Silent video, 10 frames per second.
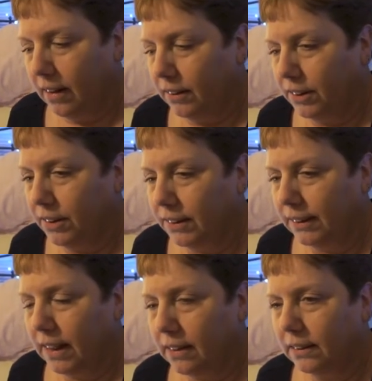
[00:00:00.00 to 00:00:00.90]
She just
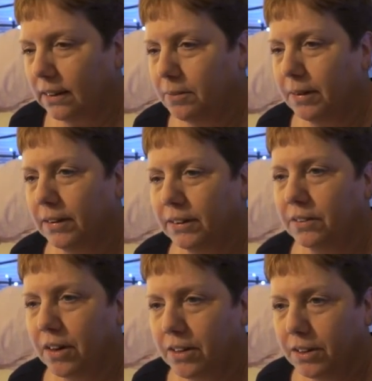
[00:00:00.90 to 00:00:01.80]
texted because
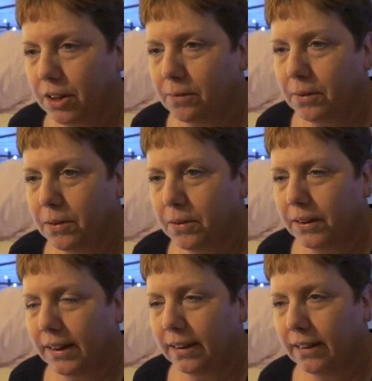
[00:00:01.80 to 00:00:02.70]
her other job called
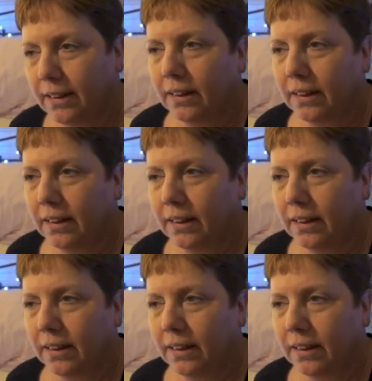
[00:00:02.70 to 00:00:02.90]
her.